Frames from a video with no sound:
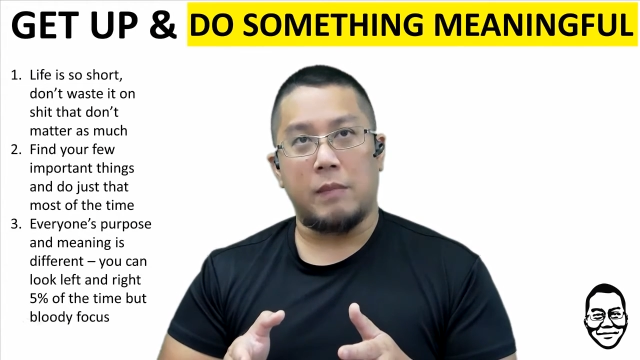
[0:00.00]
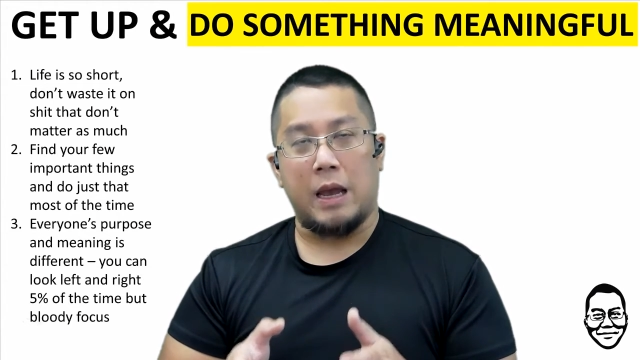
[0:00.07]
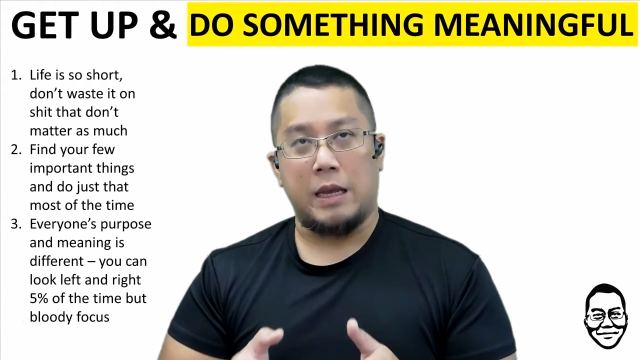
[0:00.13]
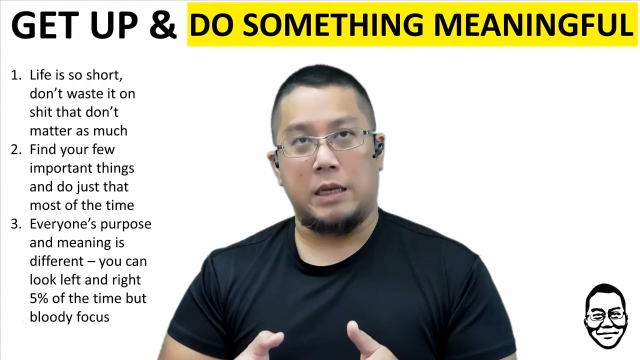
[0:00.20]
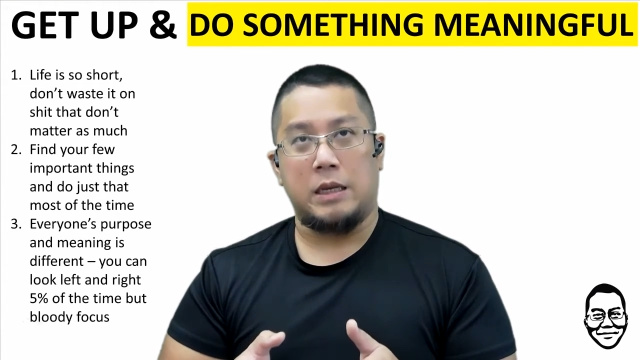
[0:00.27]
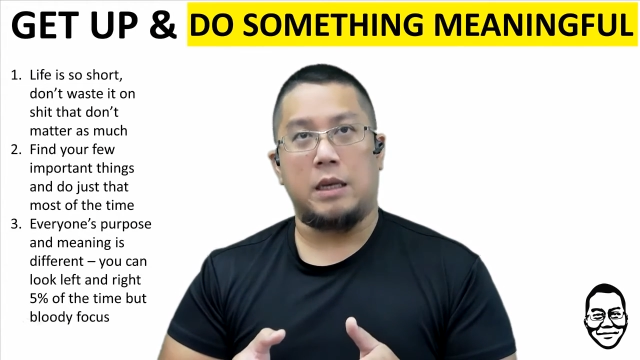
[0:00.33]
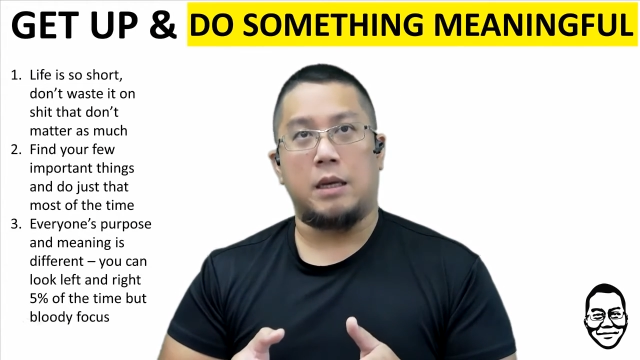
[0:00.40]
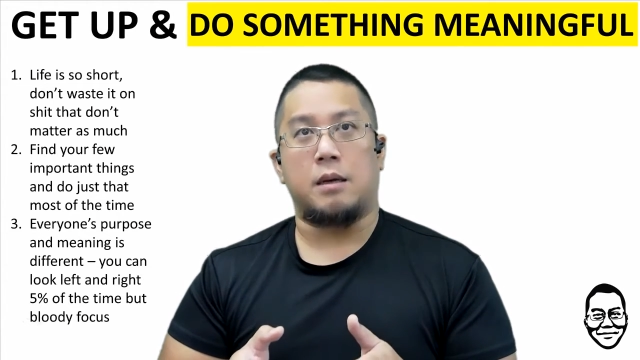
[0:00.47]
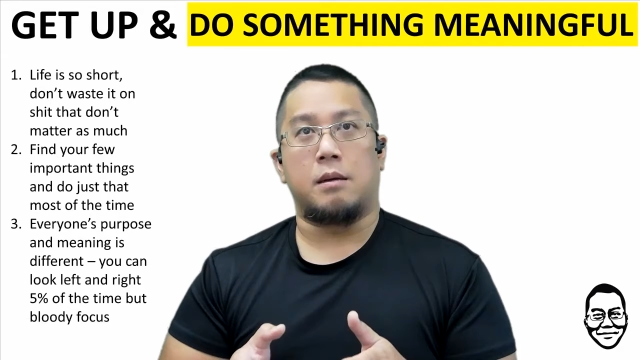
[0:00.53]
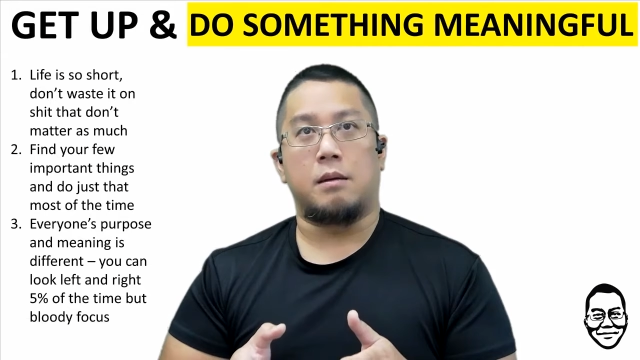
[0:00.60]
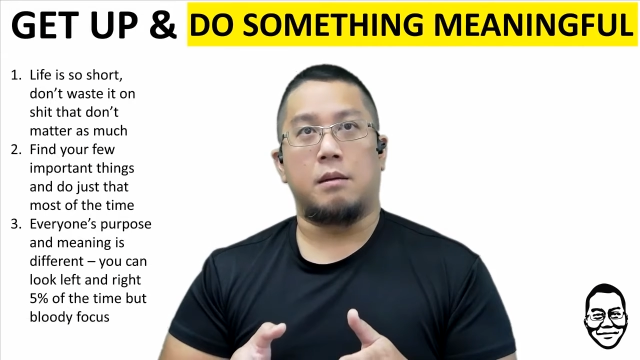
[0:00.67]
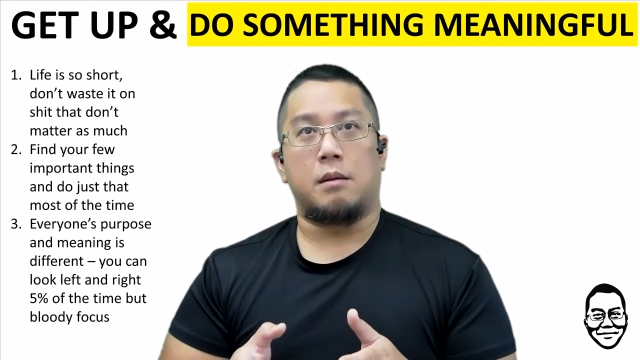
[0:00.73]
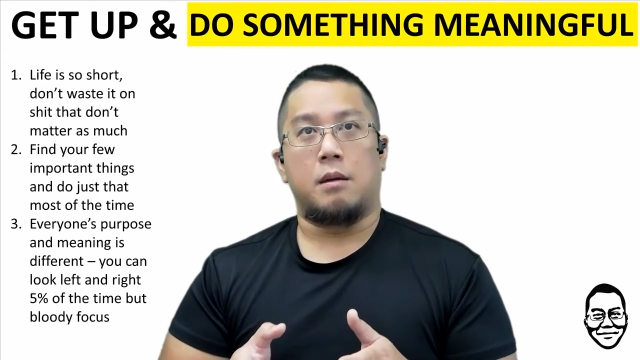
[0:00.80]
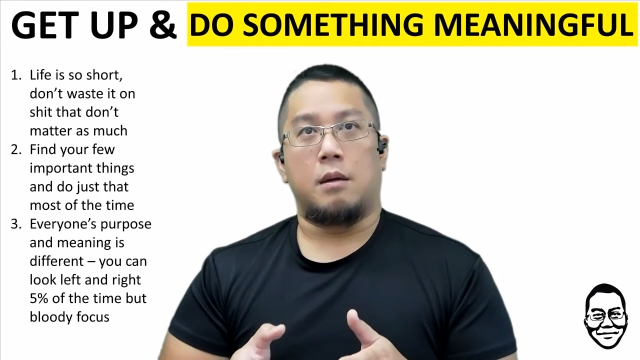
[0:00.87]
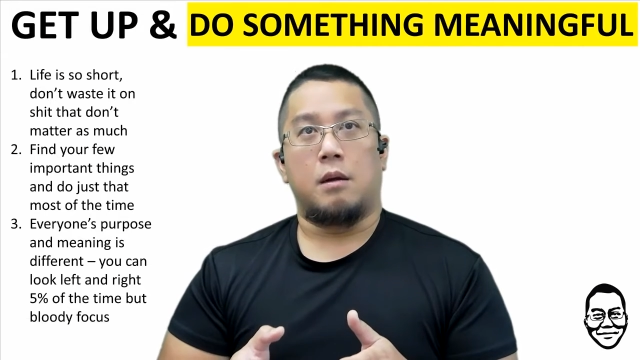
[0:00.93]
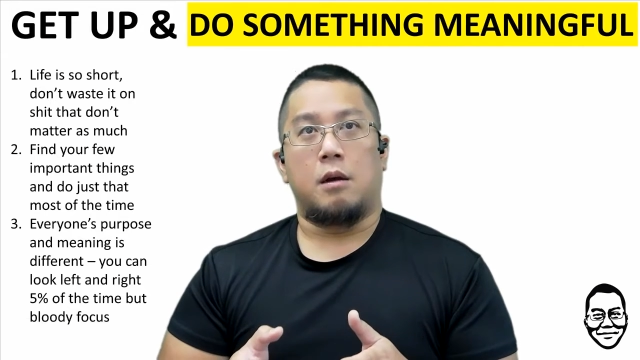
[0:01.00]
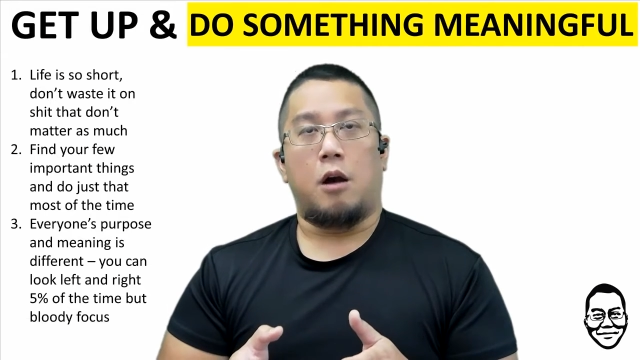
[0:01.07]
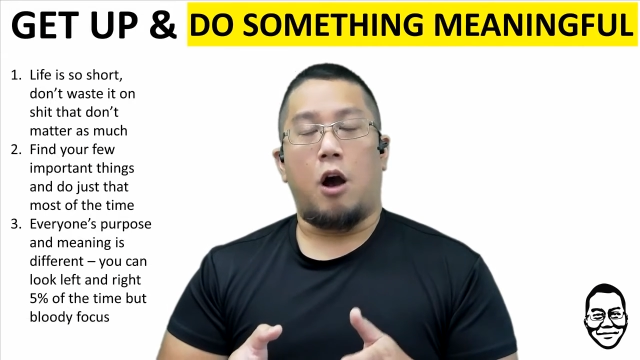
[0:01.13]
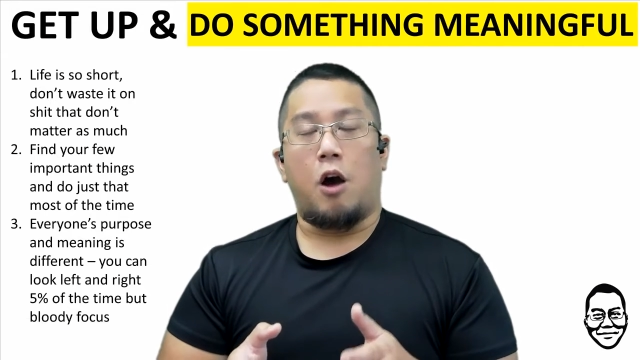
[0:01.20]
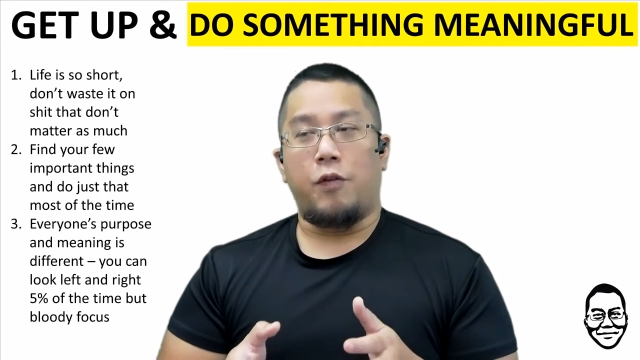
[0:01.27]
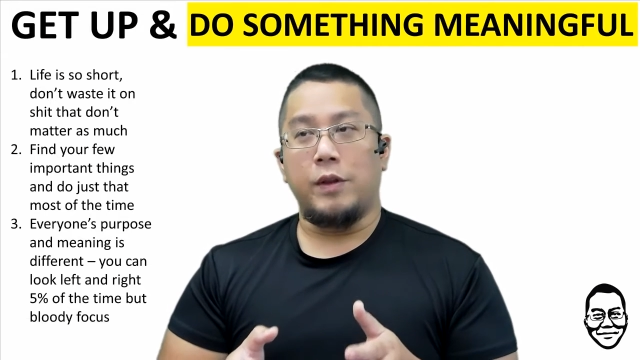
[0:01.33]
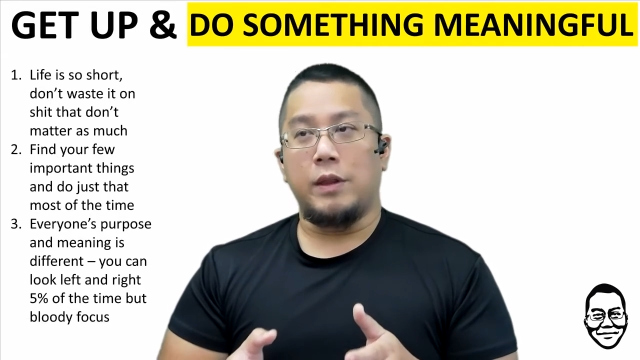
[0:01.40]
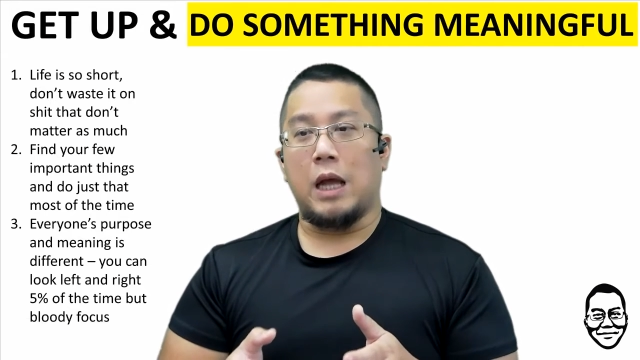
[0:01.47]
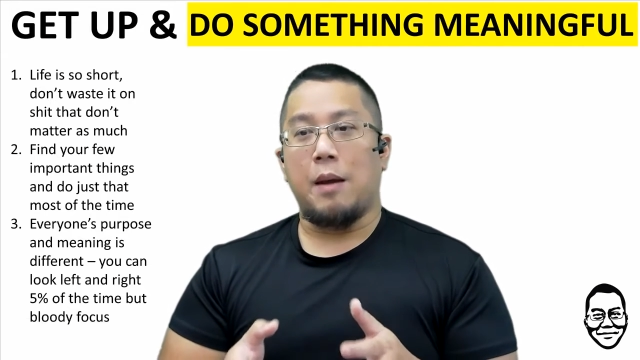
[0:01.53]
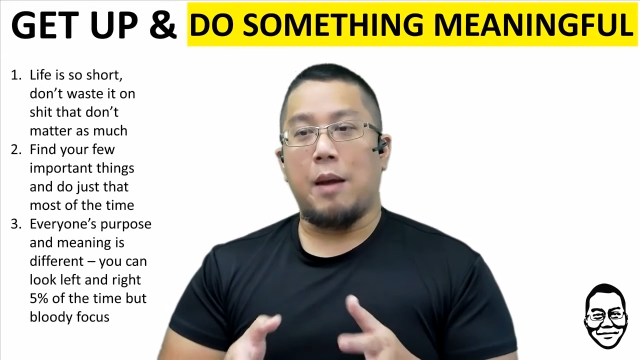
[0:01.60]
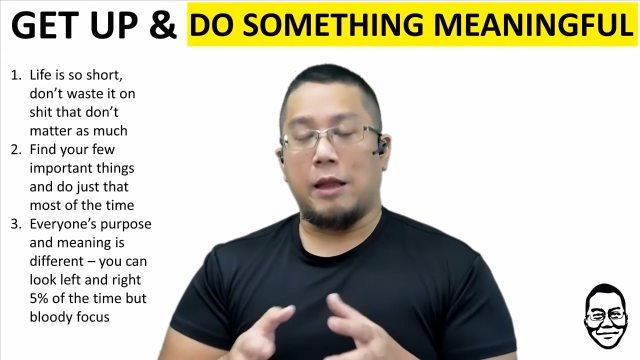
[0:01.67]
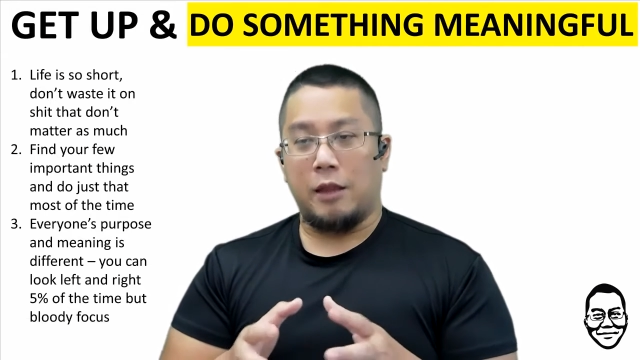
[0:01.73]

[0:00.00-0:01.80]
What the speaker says: idea. Oftentimes,